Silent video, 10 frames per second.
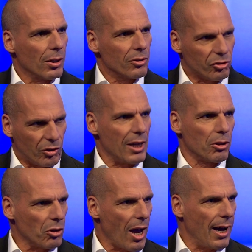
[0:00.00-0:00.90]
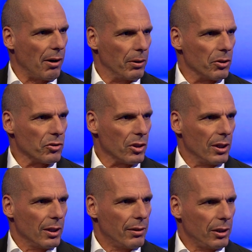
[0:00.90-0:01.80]
strenuous hours,
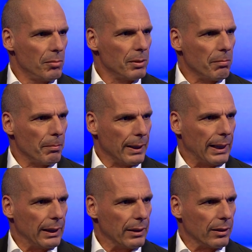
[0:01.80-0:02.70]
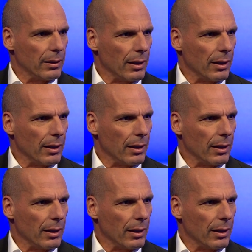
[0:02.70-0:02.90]
the human mind